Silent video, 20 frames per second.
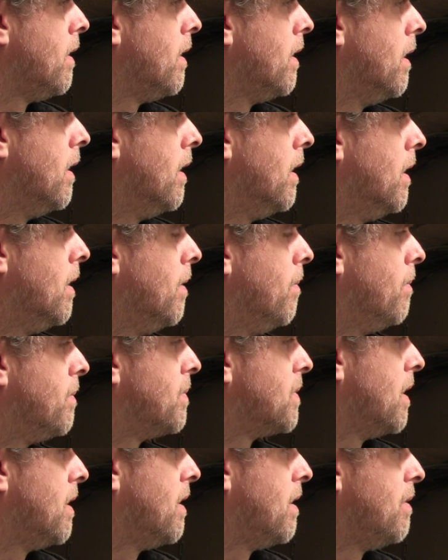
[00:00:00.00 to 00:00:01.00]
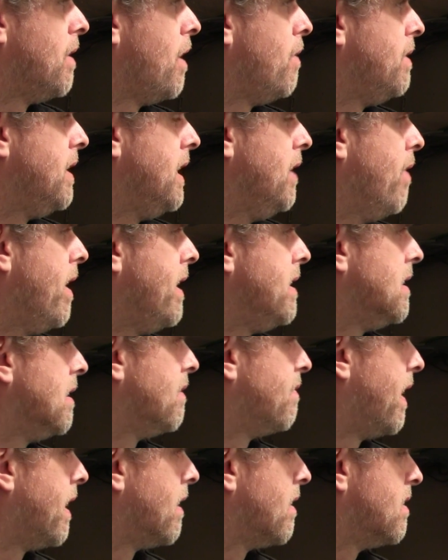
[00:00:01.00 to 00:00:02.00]
um, so that no
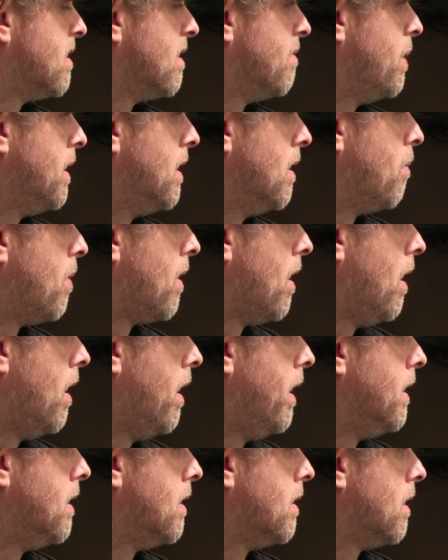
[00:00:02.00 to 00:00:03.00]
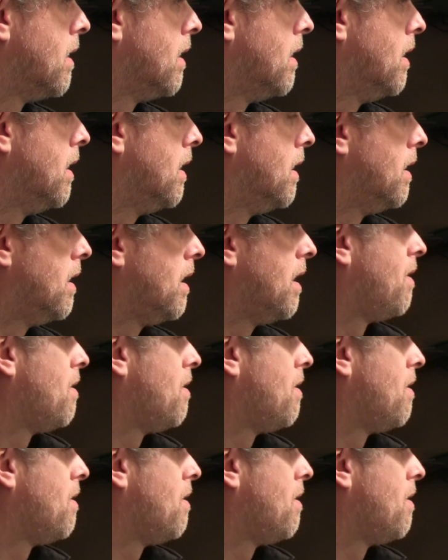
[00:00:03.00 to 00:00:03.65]
derating factors have been applied uh,